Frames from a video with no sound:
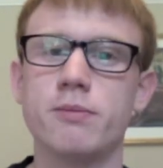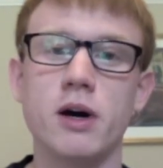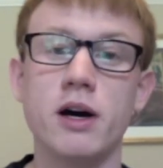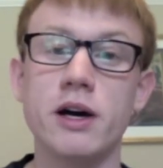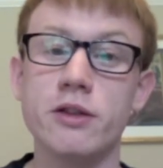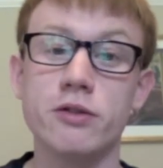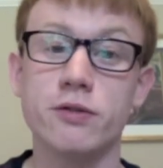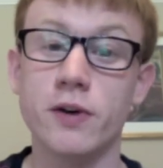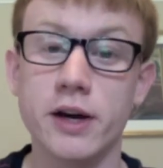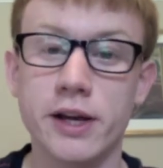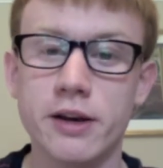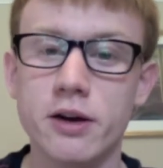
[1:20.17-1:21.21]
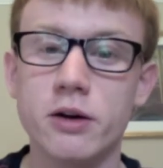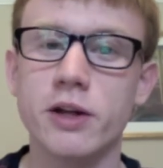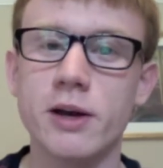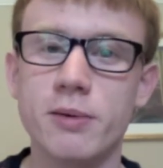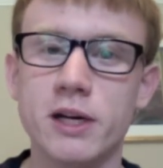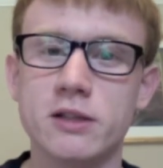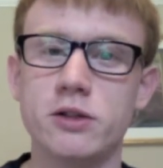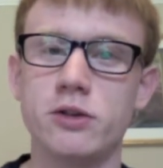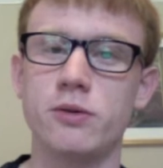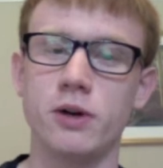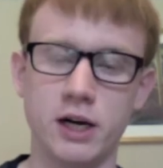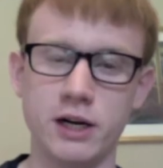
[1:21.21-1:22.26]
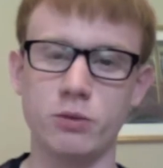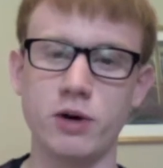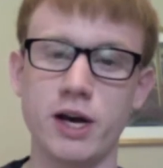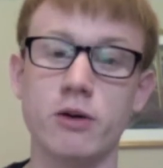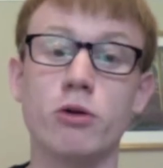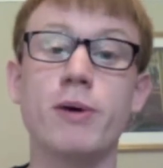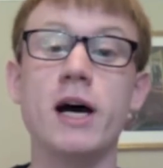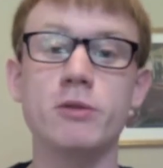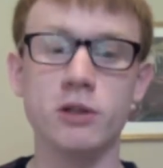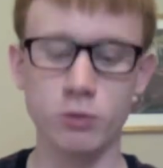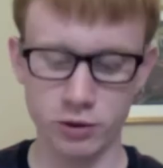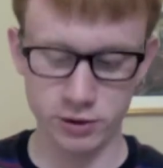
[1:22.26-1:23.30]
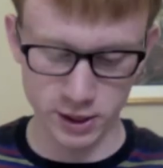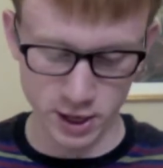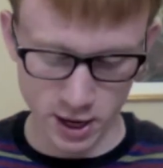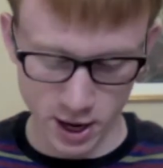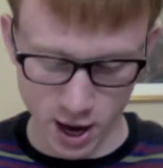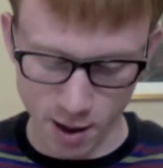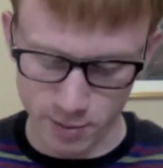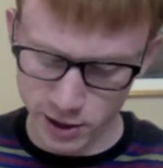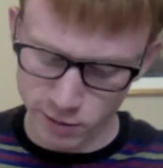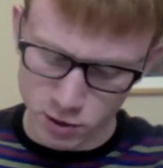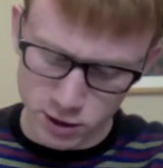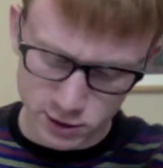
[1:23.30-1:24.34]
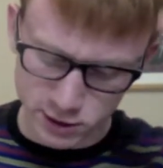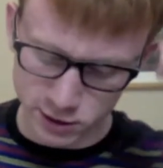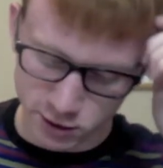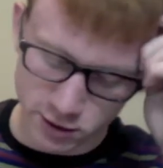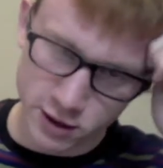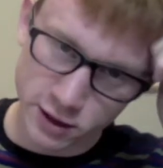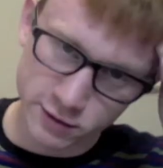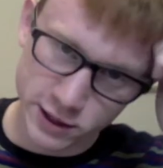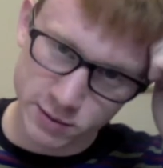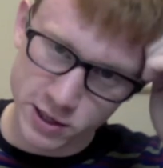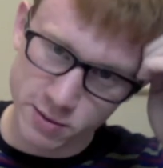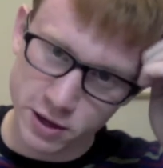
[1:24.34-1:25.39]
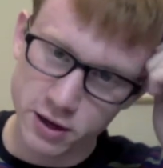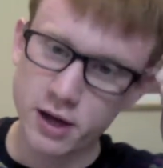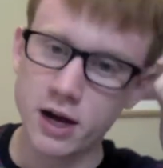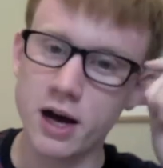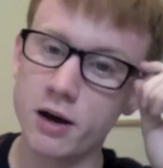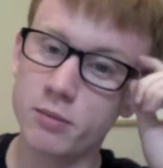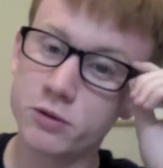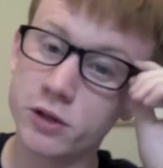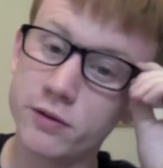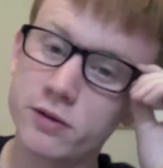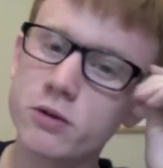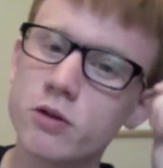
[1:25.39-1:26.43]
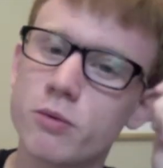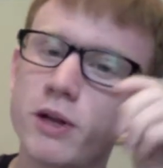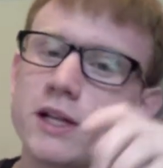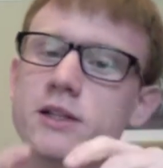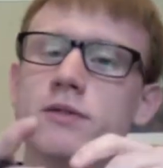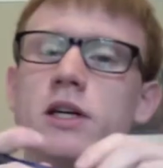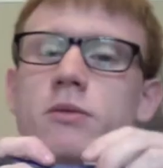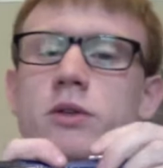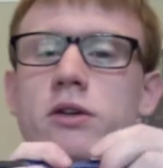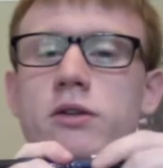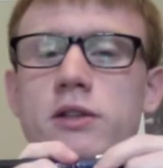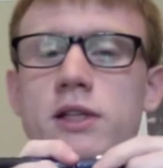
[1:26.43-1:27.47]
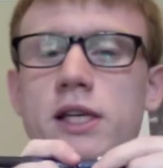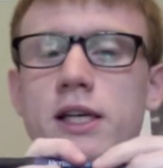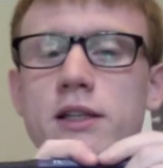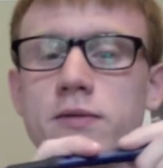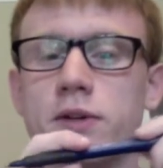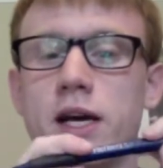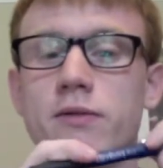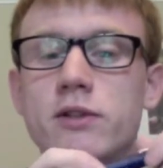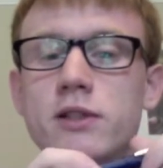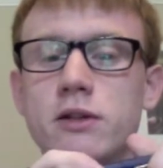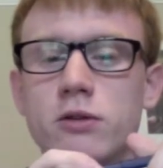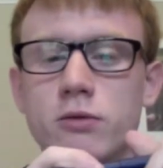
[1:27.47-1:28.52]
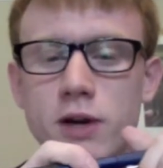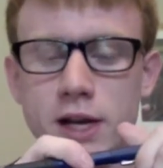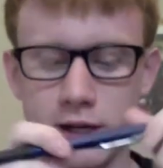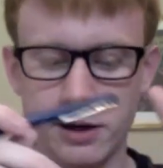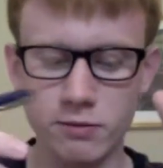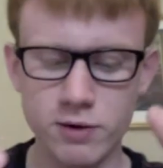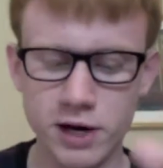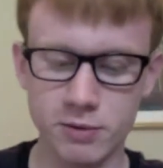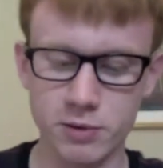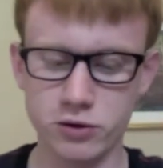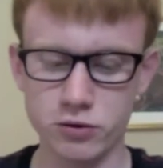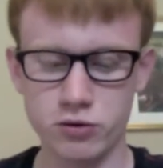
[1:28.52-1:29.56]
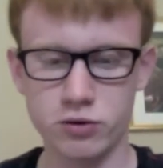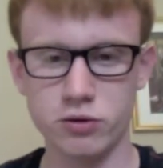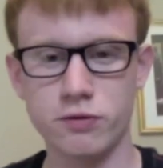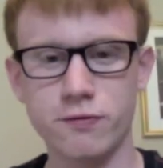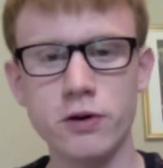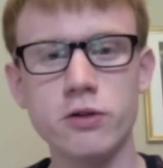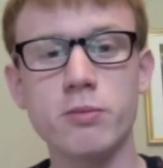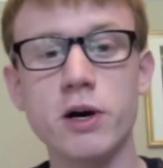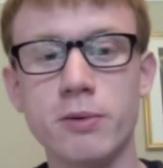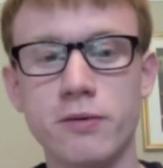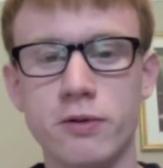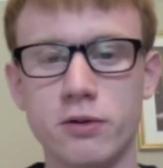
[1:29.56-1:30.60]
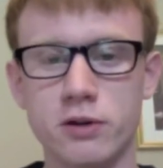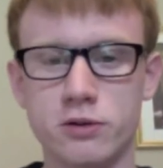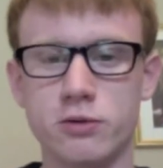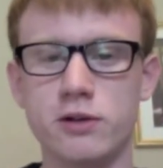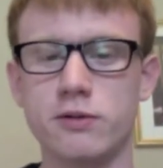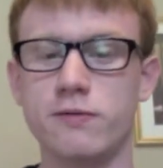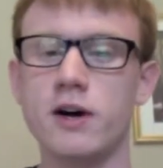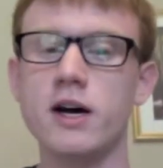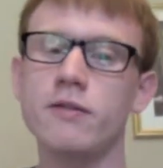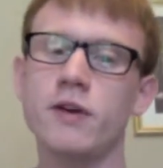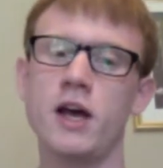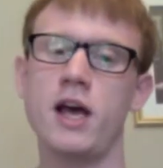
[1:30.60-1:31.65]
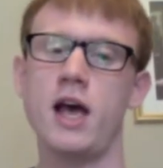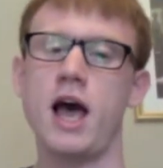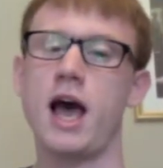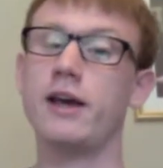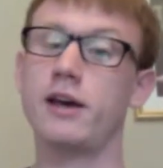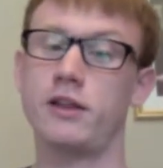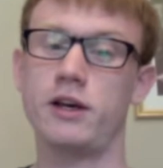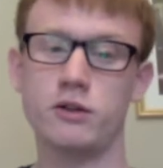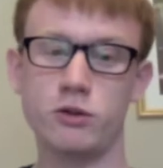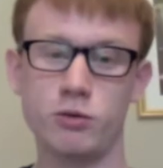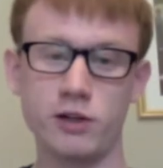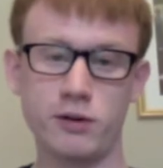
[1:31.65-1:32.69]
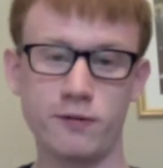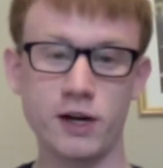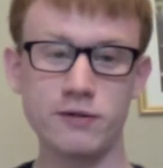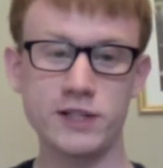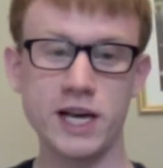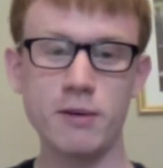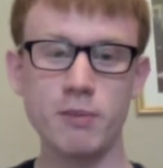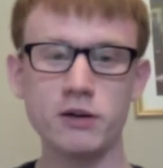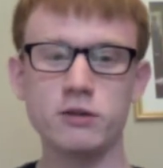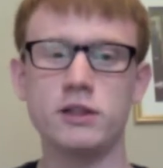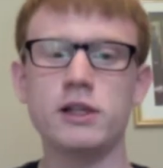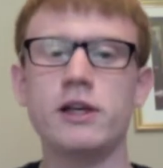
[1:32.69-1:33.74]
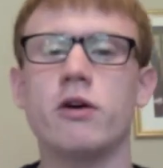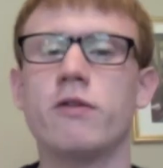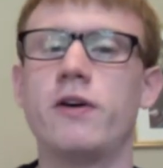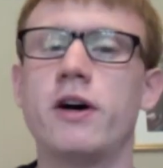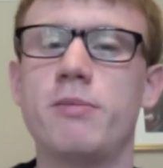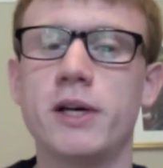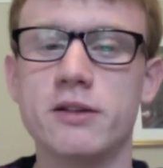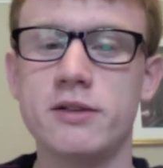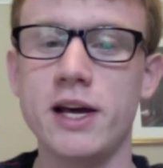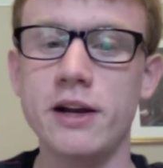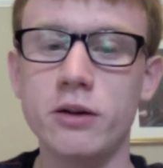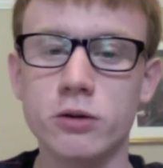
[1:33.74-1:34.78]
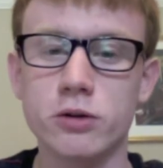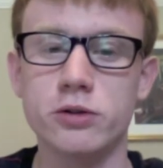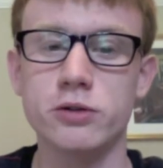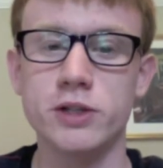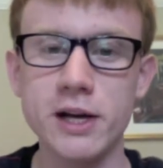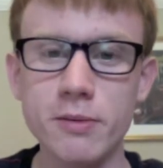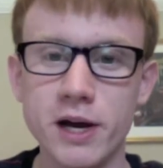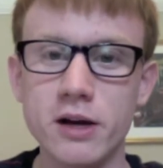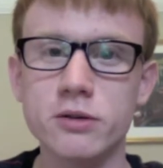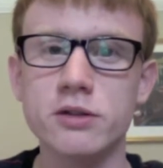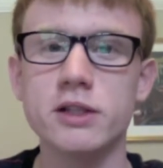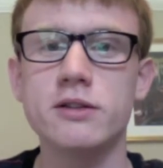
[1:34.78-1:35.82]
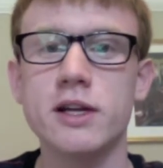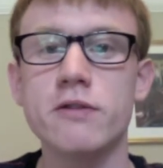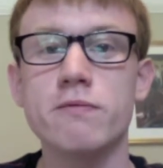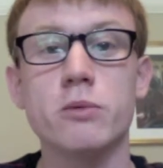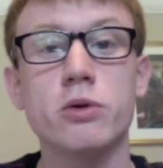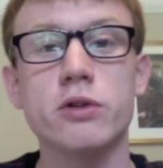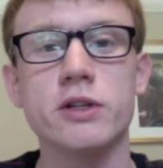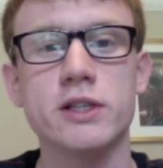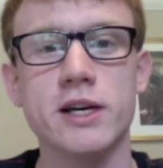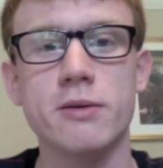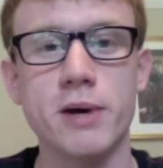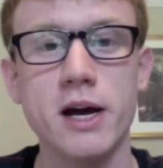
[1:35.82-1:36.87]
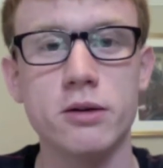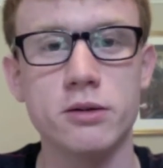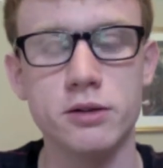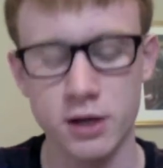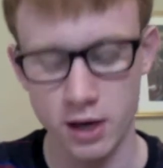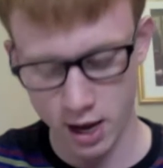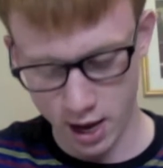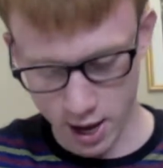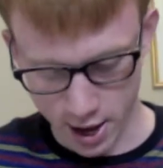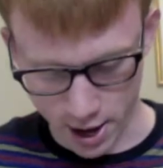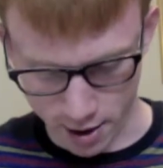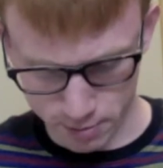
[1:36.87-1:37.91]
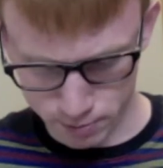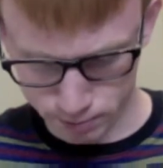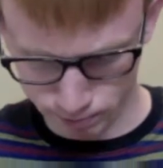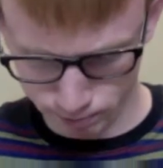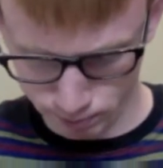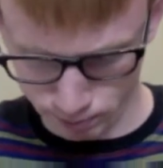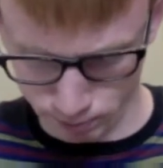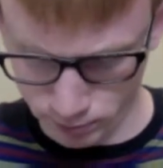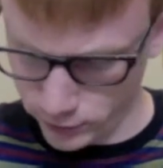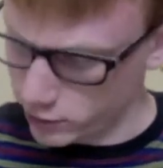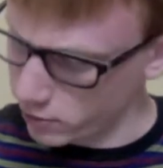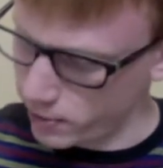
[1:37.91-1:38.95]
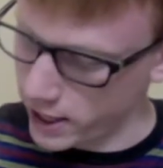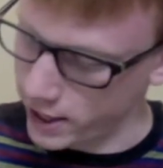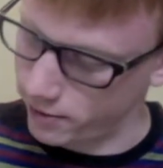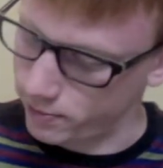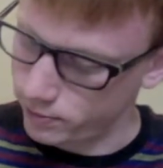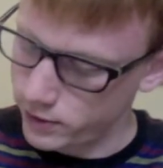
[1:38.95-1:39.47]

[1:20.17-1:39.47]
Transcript: Either's fine. I'll get back to you either way, or perhaps I won't. But it runs until the 3rd of September, so you've still got plenty of time to go and see it if you haven't seen it already. And I recommend you do phone them up if you're under 25 and get the under 25 £10 ticket offer, because then it will cost you £10 instead of more than £10. So the play.